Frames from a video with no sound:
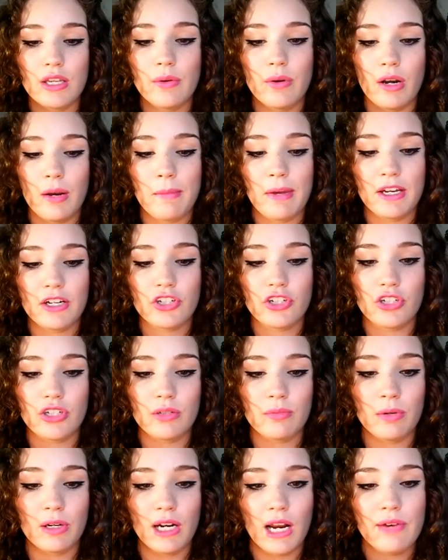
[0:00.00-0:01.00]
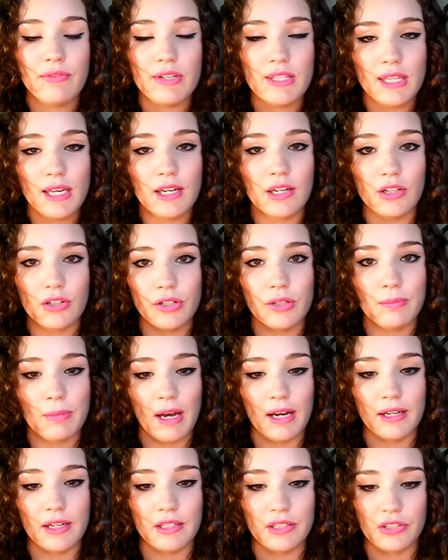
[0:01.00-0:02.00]
You want to make sure you put everything good
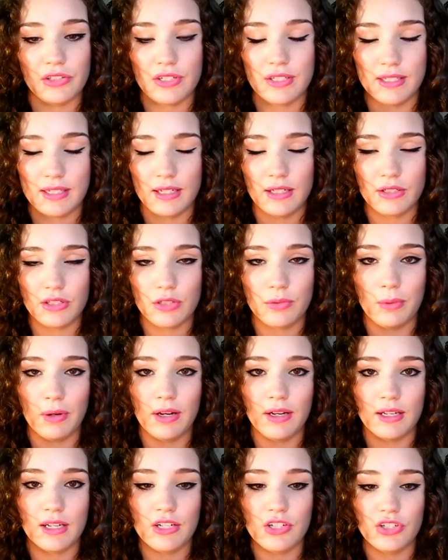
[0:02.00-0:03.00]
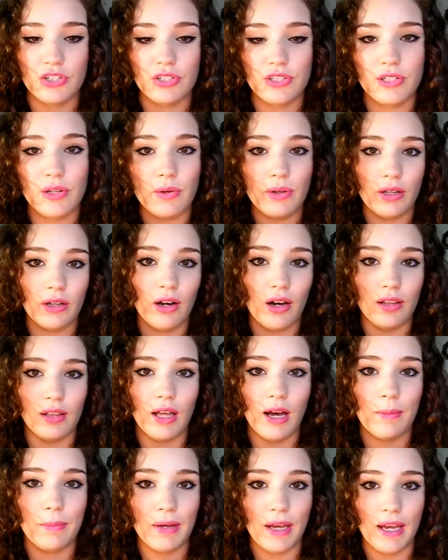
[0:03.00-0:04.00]
back in your skin to where it can just soak it all
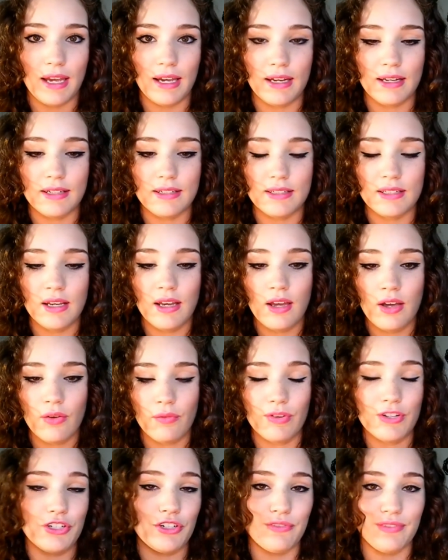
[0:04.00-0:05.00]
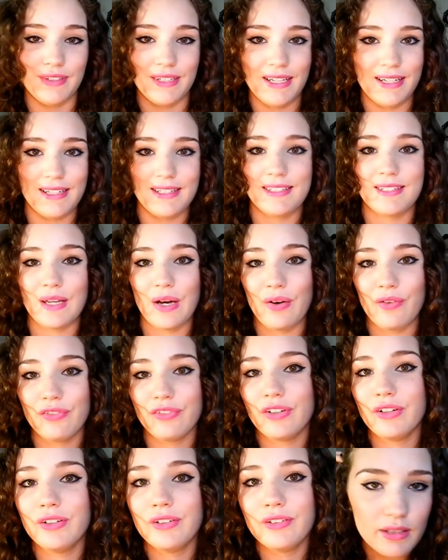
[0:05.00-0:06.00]
up and rejuvenate itself.